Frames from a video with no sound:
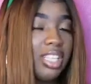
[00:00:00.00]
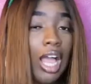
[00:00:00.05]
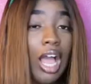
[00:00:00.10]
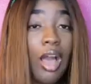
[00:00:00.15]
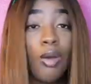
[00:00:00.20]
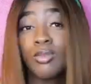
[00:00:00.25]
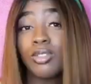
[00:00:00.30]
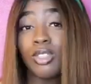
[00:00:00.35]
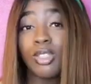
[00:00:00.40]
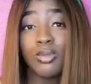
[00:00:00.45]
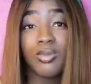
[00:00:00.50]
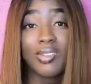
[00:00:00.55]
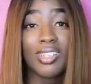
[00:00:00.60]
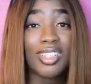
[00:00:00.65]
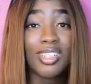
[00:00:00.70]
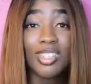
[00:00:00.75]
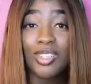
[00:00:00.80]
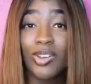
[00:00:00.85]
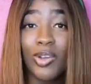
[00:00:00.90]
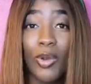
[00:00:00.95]
I was just
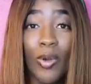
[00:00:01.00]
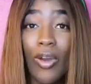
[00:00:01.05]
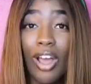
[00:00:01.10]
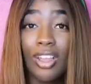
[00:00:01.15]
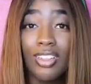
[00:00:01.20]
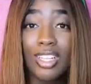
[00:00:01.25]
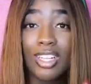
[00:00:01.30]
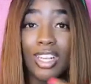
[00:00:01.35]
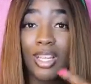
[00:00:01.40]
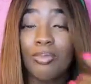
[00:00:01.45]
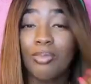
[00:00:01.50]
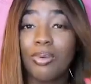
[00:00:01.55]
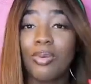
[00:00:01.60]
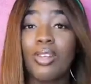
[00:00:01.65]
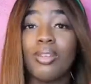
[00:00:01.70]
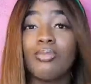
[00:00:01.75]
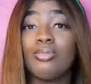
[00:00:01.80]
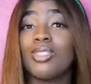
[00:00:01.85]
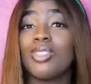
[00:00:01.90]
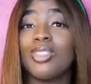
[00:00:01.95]
ready to go after that
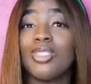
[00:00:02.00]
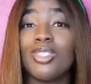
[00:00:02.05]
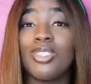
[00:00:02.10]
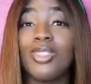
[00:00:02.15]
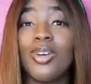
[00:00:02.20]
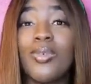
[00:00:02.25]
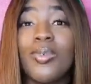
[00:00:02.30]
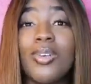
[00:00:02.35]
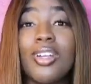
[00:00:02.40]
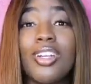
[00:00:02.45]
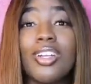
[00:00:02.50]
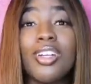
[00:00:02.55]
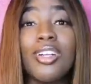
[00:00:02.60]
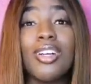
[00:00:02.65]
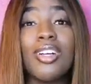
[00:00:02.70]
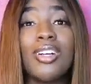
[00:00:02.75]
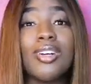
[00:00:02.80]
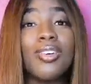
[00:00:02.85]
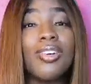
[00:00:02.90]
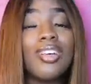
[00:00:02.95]
point. I was just so ready to
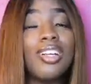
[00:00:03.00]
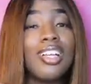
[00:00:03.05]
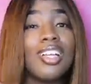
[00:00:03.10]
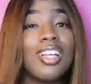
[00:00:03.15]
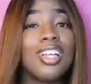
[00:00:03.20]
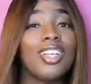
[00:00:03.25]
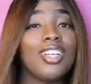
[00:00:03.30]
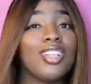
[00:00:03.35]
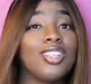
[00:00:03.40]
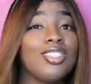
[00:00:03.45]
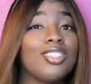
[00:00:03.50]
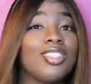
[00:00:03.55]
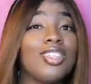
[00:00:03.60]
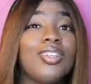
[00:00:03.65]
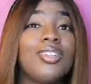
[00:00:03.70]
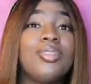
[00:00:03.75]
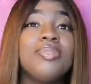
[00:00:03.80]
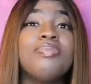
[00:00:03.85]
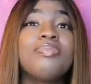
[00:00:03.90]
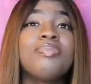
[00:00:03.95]
go.
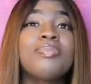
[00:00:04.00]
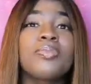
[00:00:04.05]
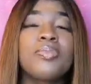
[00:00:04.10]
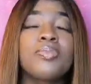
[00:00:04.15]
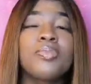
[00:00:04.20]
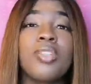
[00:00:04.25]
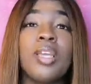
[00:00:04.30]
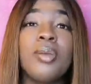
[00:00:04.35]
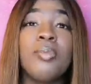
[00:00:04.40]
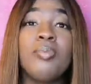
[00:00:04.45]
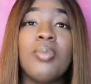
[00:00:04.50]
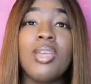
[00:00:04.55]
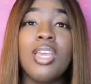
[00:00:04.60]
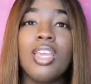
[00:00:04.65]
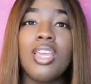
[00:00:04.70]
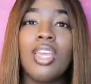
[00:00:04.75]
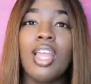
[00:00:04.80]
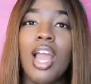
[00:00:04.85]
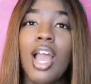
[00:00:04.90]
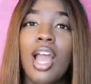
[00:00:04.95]
So
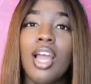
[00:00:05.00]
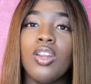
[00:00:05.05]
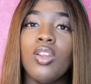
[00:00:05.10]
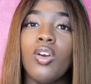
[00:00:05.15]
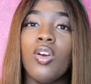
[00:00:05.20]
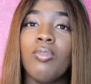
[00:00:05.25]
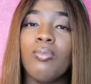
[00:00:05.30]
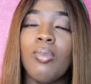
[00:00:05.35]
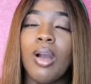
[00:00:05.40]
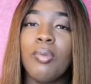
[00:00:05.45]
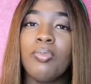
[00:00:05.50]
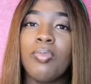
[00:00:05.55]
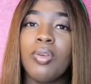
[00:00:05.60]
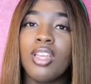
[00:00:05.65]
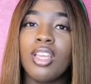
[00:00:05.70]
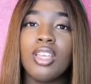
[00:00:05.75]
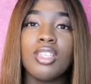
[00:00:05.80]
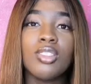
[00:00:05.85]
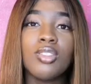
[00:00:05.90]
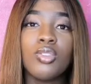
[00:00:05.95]
me, I know if my
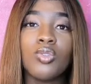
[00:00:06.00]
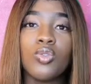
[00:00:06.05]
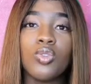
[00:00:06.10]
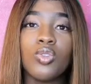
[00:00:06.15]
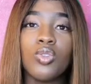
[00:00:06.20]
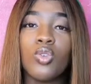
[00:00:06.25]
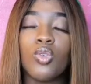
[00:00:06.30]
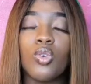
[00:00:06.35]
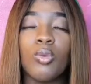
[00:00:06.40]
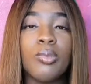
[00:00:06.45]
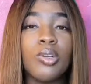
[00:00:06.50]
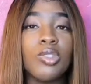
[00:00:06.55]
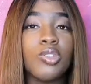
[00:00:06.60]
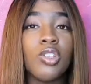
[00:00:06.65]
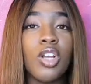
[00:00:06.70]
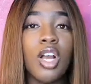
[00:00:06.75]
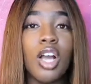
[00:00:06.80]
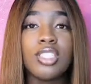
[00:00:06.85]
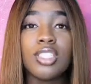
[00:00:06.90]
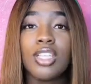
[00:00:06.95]
pants too little, my
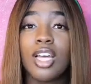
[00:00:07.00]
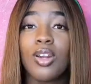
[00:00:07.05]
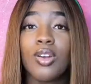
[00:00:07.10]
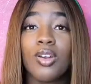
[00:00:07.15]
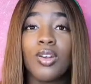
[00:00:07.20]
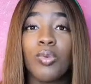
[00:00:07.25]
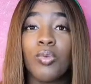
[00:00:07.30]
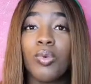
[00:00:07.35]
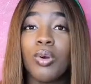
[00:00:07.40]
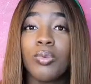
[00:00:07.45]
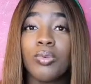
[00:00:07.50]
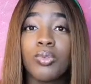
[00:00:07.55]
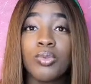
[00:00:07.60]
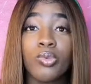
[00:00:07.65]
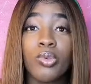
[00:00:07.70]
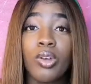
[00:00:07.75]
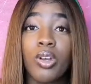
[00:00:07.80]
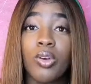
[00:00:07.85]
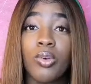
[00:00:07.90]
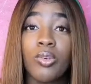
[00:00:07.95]
drawers, I don't know what
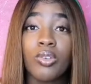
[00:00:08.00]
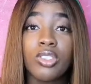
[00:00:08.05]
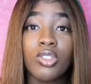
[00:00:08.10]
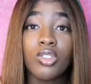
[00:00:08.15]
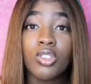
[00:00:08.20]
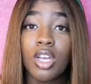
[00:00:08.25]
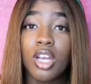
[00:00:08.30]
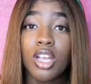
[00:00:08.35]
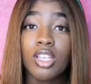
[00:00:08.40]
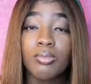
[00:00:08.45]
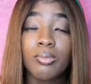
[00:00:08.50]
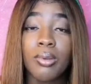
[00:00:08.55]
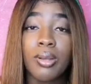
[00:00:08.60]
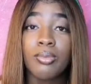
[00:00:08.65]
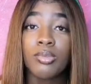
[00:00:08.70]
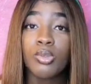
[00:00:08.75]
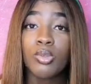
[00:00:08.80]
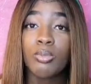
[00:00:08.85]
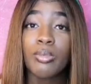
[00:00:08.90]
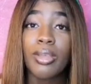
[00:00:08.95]
was wrong. His drawers
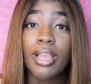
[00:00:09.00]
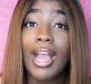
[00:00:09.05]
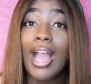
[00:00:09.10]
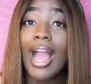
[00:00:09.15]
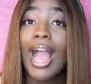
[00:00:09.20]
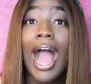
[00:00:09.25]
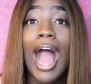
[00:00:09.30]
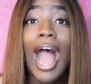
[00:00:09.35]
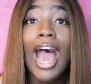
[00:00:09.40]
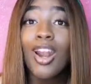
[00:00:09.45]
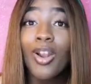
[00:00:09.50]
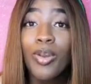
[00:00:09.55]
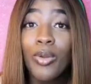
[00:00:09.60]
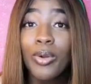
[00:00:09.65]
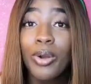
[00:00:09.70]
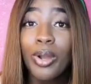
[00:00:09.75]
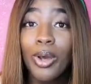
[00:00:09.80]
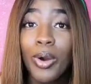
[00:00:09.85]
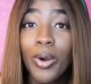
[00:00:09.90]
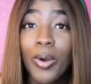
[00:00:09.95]
probably too big. I
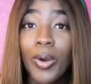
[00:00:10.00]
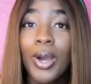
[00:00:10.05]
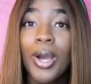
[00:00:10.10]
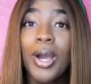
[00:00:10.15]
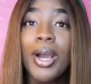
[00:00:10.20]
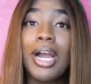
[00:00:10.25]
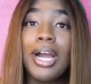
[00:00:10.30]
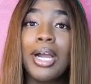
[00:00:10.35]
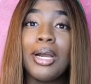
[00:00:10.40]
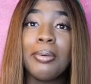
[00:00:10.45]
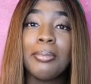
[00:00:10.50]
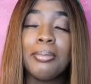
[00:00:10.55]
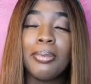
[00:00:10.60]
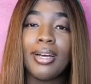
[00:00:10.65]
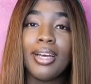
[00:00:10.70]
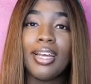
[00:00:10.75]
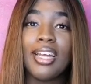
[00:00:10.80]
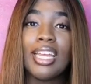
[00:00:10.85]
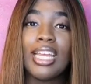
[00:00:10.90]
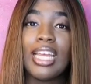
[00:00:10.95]
don't know.
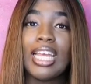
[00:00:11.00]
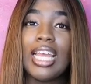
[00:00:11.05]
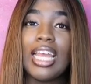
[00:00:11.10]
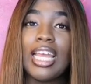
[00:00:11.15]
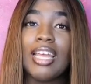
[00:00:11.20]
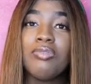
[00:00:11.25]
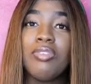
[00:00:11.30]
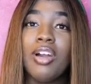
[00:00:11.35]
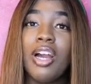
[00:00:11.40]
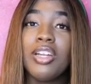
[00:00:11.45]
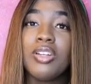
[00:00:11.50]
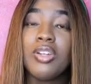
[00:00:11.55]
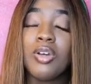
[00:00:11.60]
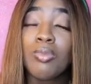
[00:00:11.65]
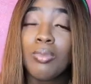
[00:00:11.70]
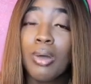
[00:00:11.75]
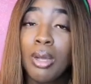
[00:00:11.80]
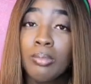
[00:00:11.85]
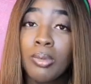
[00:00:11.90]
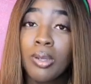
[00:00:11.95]
But if I
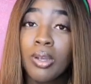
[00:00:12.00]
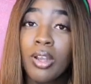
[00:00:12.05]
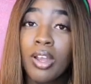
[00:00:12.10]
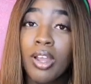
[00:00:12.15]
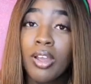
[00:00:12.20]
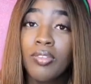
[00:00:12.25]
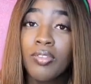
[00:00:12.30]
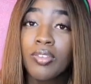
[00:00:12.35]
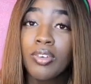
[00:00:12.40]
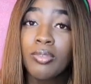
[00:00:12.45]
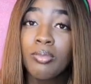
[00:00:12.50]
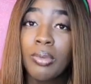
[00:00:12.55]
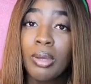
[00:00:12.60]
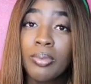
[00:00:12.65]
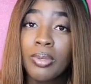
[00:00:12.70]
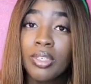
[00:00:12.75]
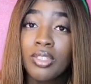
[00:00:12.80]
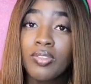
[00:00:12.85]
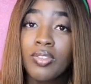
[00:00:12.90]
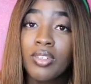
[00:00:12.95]
know my butt crack,
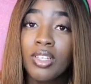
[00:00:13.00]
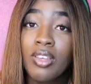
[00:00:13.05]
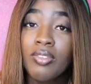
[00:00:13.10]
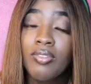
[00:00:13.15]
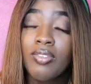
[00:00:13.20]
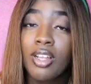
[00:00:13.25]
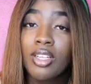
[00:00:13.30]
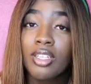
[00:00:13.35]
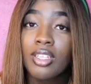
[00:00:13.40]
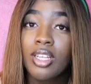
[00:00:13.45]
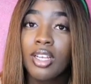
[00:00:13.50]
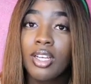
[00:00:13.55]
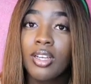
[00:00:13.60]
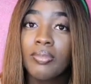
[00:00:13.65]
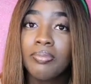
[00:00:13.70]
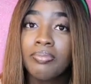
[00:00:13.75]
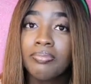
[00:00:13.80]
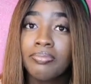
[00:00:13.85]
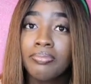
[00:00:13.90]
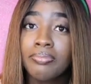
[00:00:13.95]
my pants finna keep falling
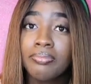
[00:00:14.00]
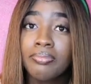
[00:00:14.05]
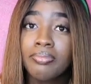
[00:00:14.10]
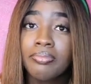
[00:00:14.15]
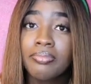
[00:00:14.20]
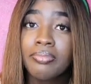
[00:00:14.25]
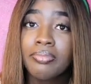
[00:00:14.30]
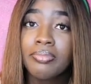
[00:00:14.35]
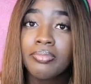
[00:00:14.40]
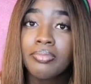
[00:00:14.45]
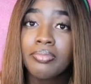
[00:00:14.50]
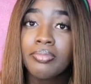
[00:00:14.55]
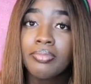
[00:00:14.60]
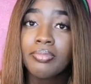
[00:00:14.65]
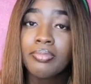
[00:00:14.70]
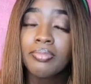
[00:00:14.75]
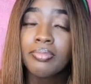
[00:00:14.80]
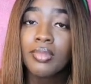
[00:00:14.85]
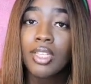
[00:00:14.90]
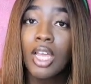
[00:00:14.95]
down,
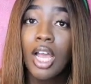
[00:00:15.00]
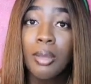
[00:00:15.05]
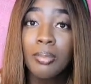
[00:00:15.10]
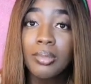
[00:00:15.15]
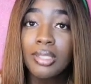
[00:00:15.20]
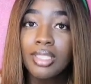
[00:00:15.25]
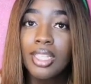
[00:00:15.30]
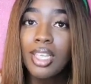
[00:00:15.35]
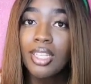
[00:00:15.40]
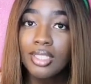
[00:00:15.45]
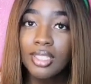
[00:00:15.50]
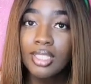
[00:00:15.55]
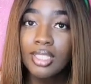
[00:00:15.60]
I'ma stay